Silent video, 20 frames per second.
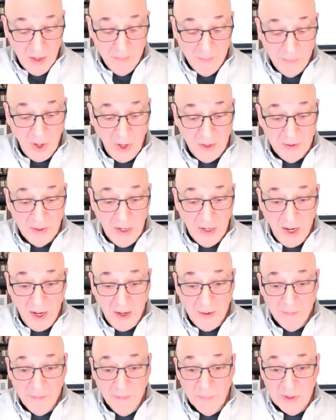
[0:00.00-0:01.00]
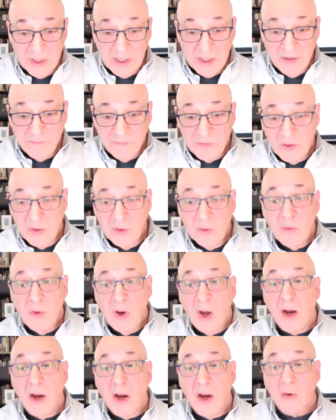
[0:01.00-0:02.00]
But um, if you
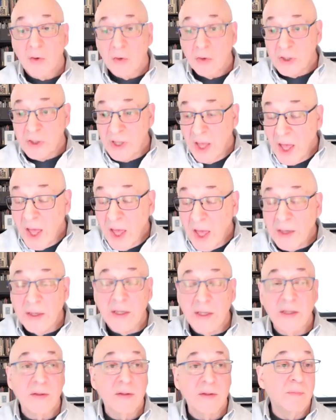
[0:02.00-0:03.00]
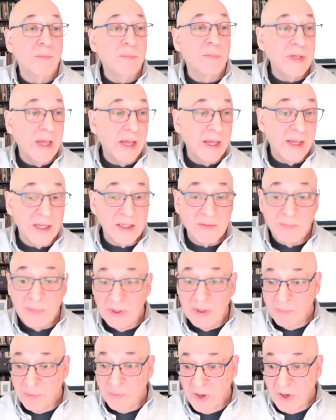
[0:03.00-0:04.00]
are early on in the
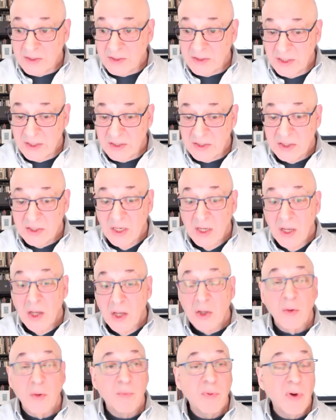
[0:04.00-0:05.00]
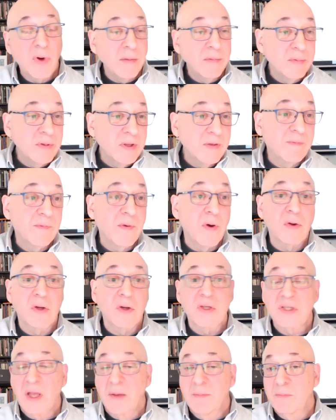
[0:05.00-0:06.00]
BASB process, you're probably
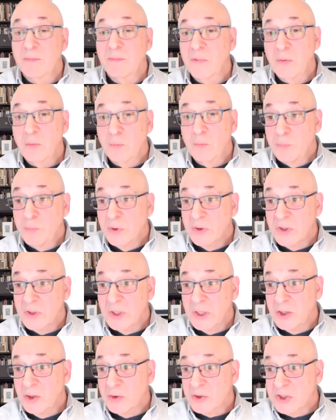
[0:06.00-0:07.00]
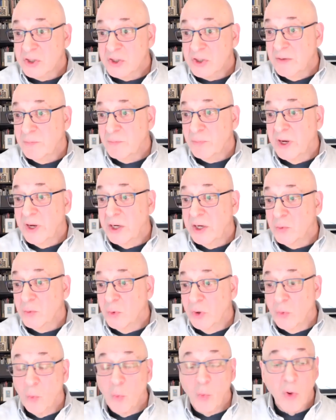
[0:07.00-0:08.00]
focused on building your second brain
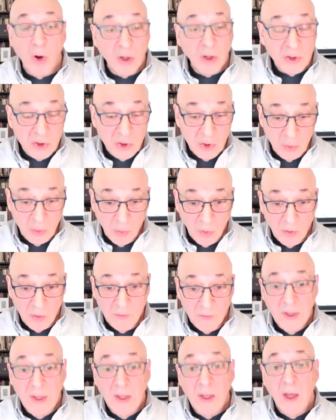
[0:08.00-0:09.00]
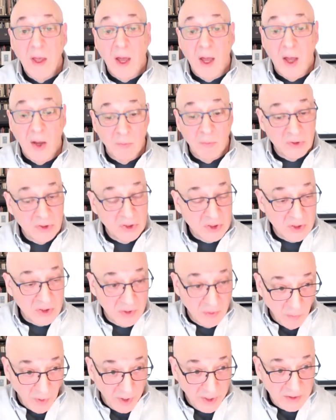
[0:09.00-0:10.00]
with one tool, um, which is the
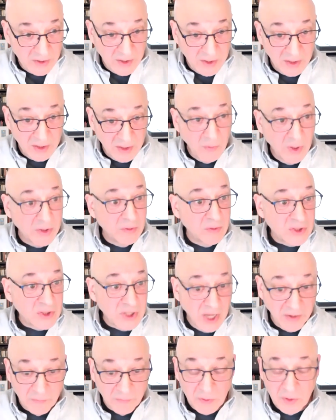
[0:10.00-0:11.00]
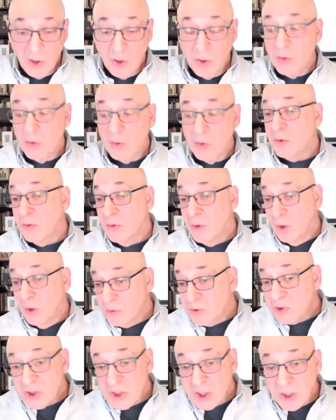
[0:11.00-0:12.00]
right thing, whether it's Evernote or
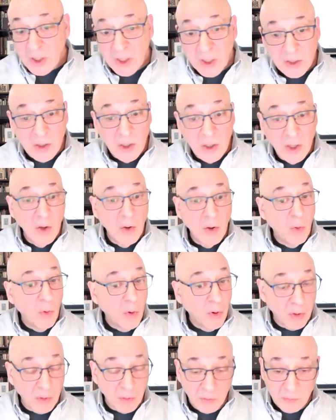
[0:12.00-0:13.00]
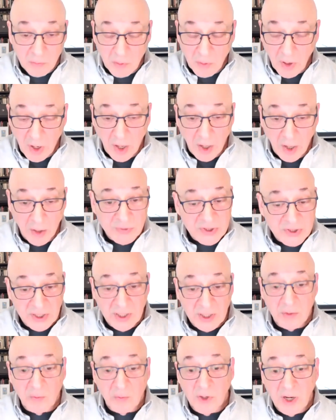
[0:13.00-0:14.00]
Notion or uh,
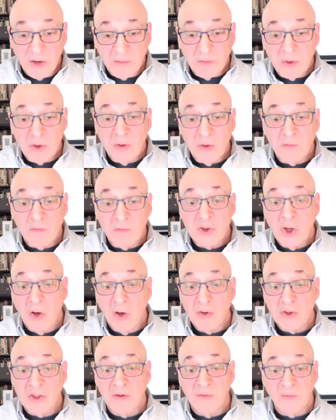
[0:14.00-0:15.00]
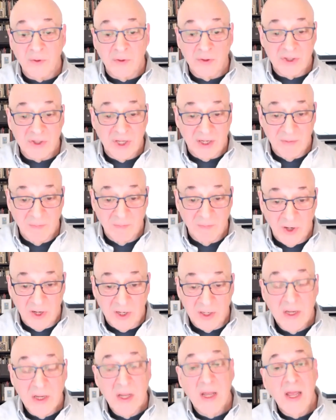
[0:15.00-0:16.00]
Obsidian, whatever you've chosen for your second
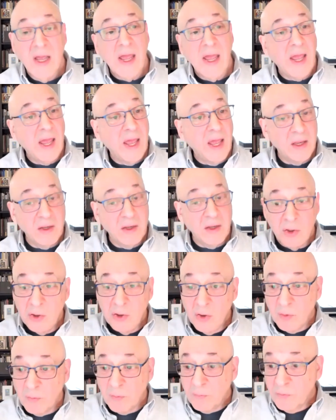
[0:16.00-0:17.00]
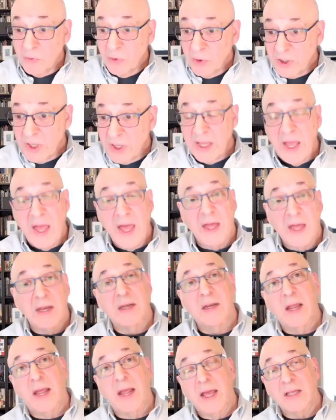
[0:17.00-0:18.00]
brain. And you're looking at
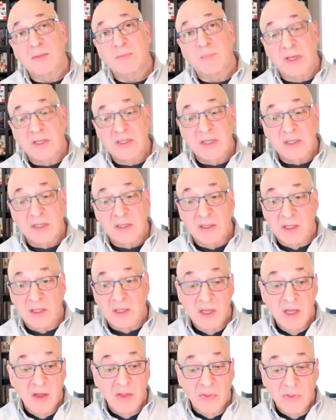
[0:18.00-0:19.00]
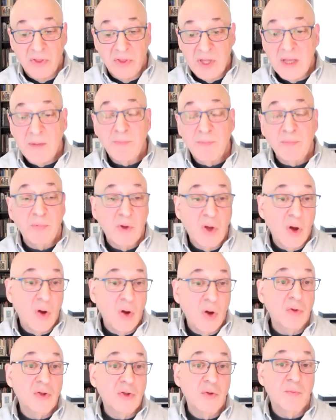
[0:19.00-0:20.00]
it as basically the
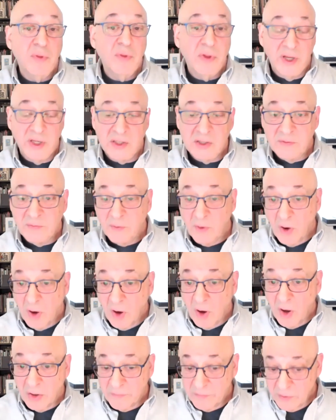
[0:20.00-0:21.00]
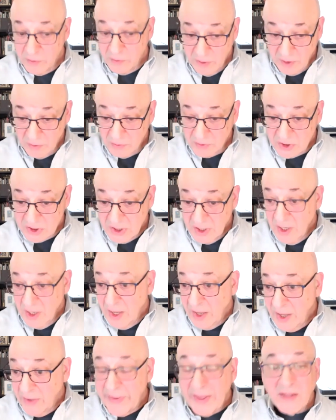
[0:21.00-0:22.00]
go to place for all of your notes.
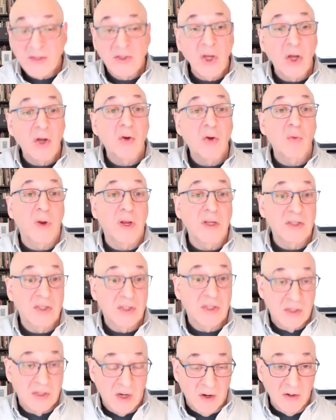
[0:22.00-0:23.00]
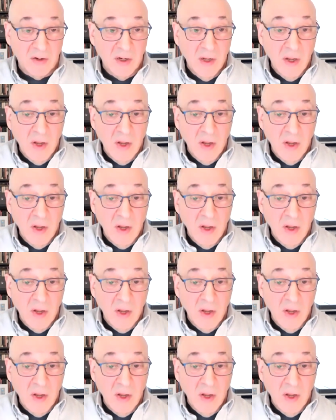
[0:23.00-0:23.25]
And that's a great start.